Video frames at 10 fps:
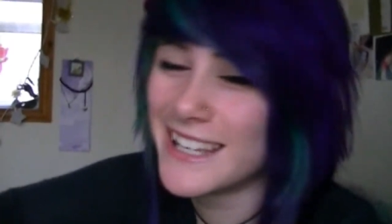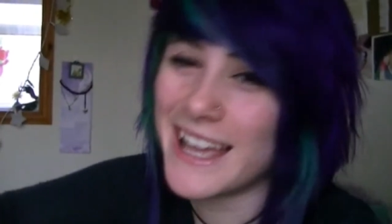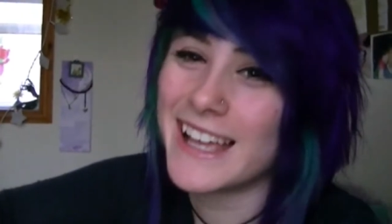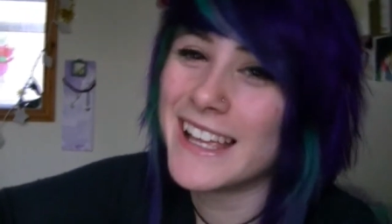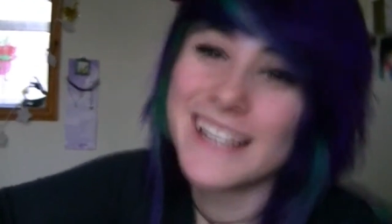
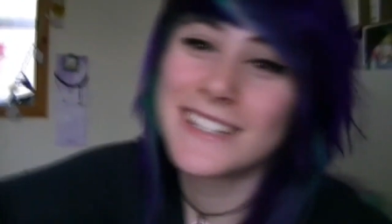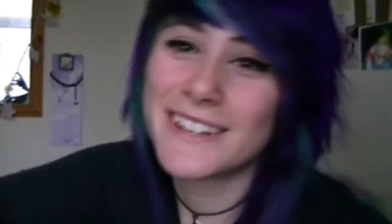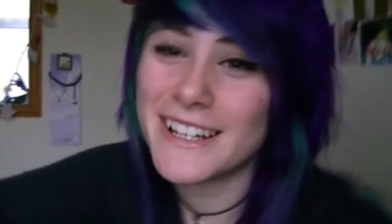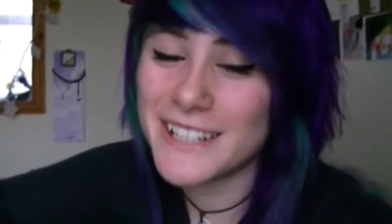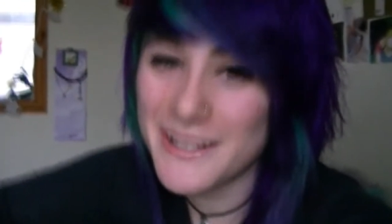Yeah, so
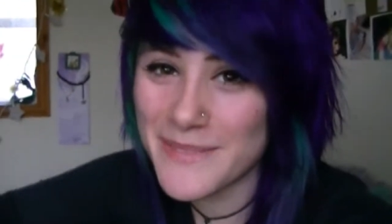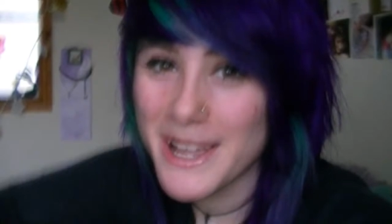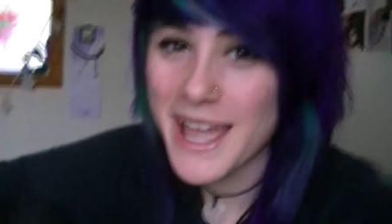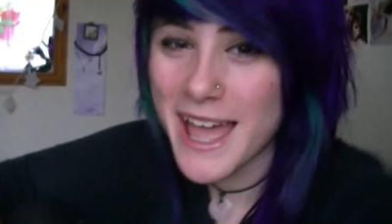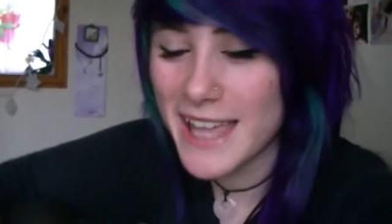I dyed
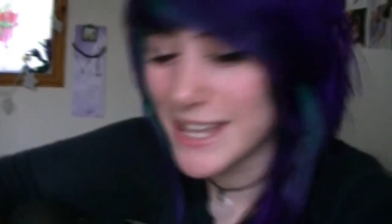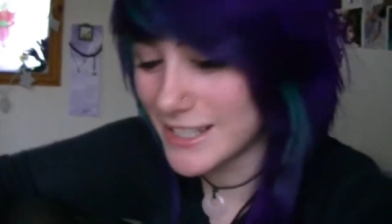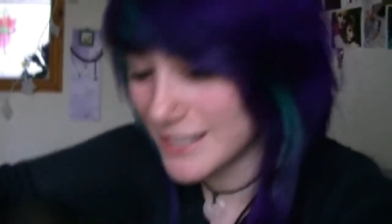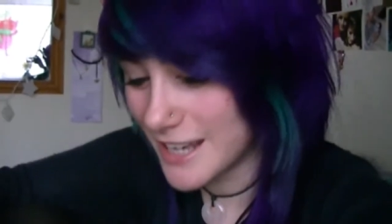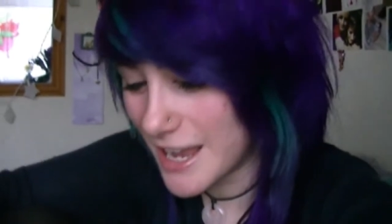my hair
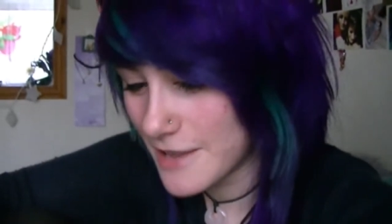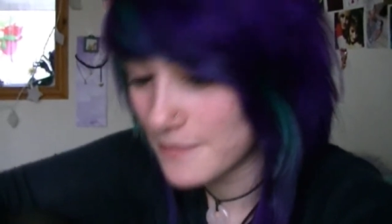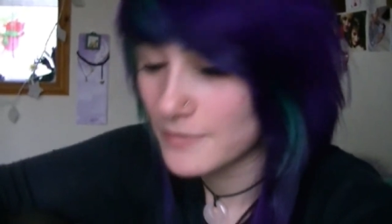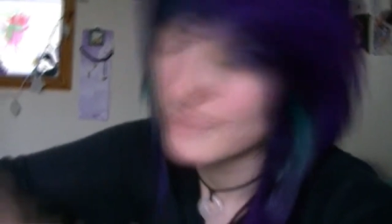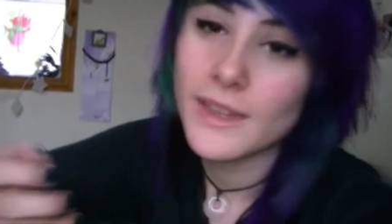yesterday
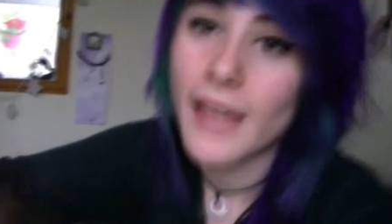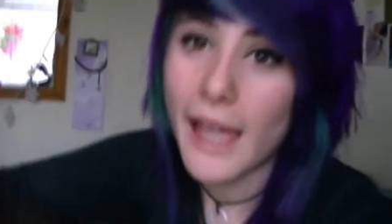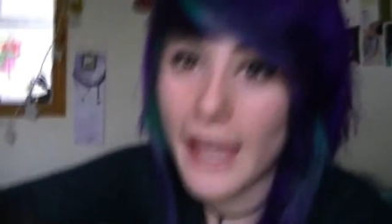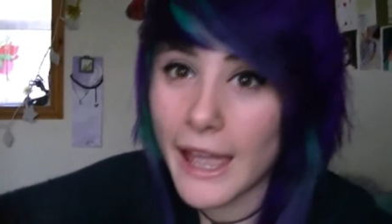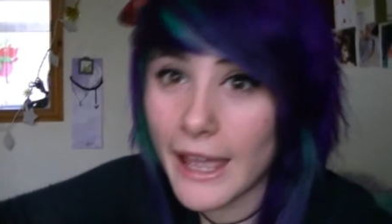
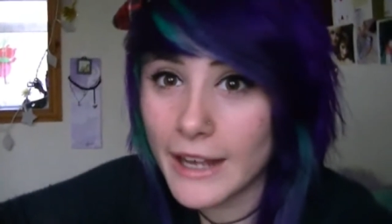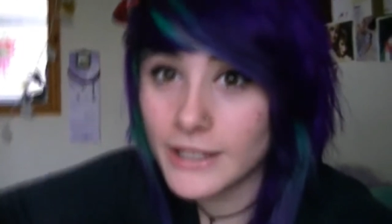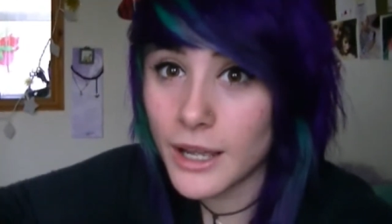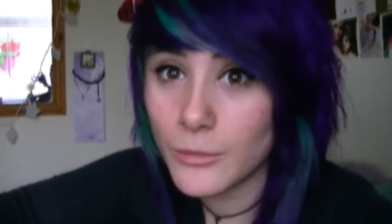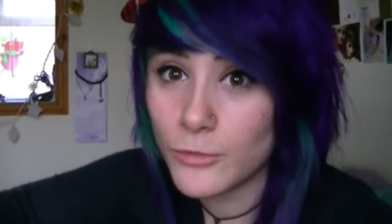and
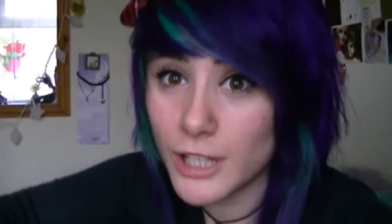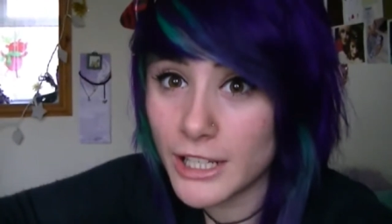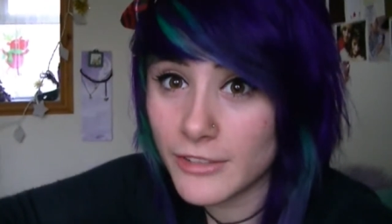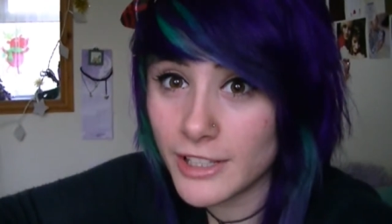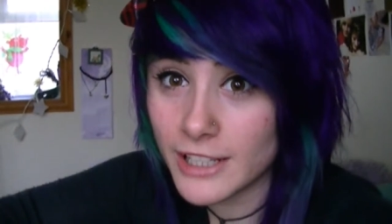I'm
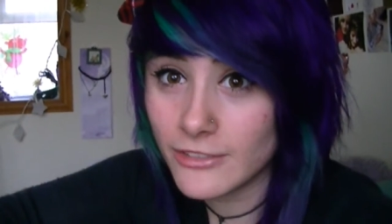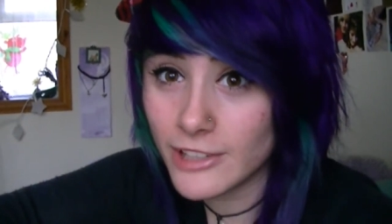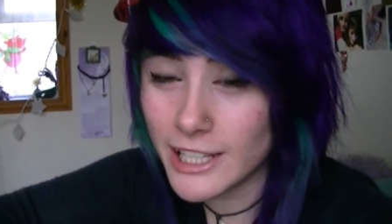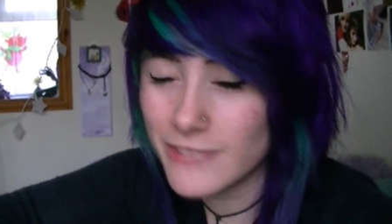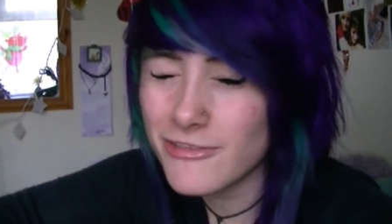really really
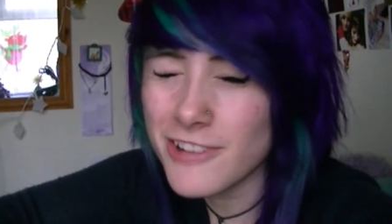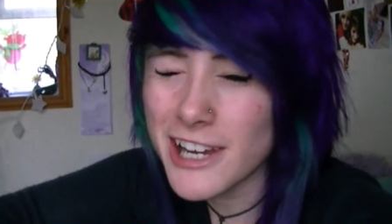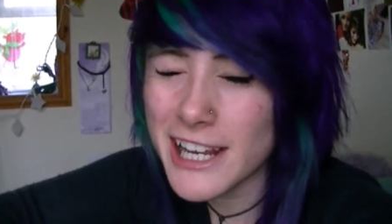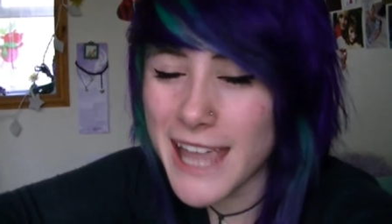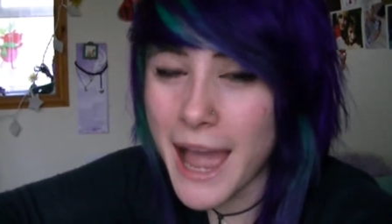really
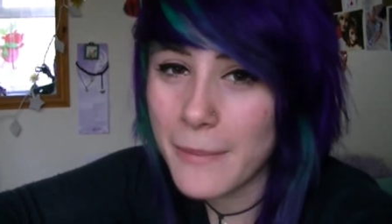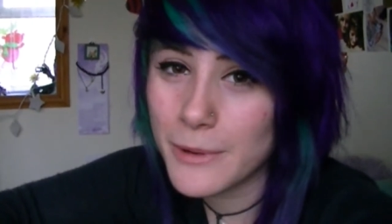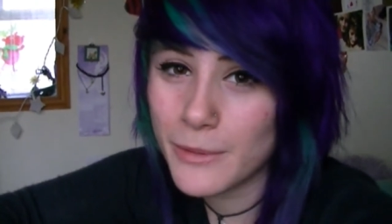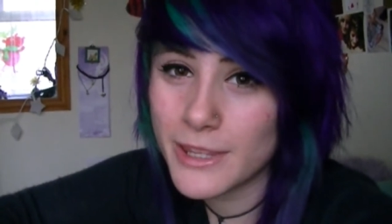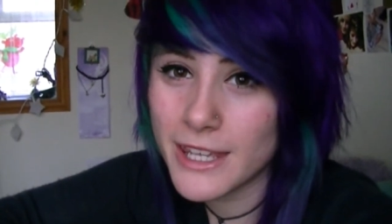really happy
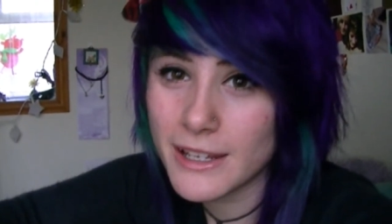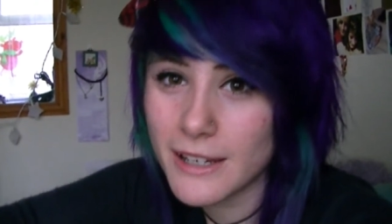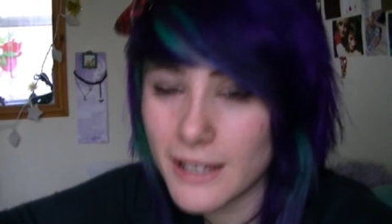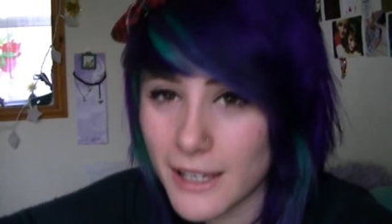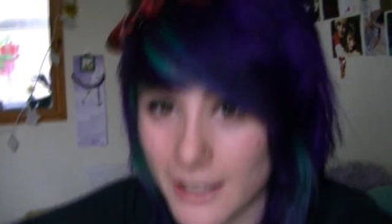with it
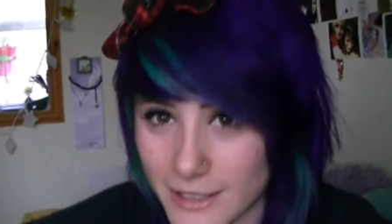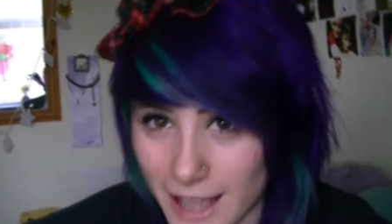it's